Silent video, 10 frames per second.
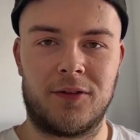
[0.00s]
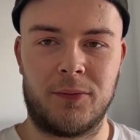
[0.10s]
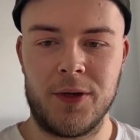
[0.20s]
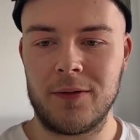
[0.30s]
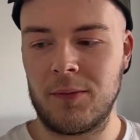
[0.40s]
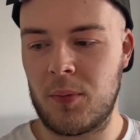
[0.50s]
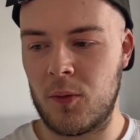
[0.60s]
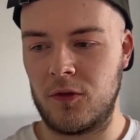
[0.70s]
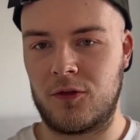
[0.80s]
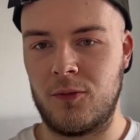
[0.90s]
And when you have a
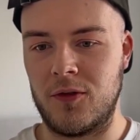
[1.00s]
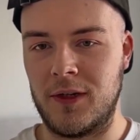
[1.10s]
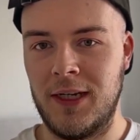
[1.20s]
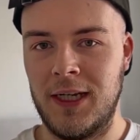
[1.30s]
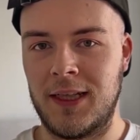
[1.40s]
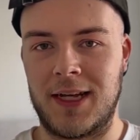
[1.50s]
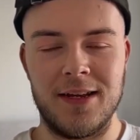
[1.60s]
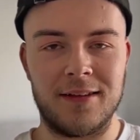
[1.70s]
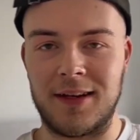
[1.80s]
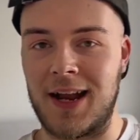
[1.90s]
poor squad that
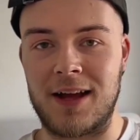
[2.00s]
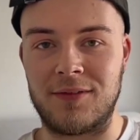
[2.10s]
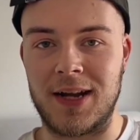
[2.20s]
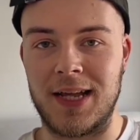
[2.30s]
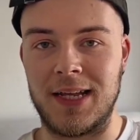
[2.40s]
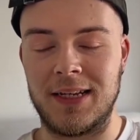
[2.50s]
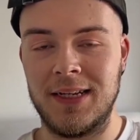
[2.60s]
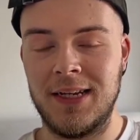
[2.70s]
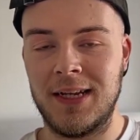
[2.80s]
isn't athletic,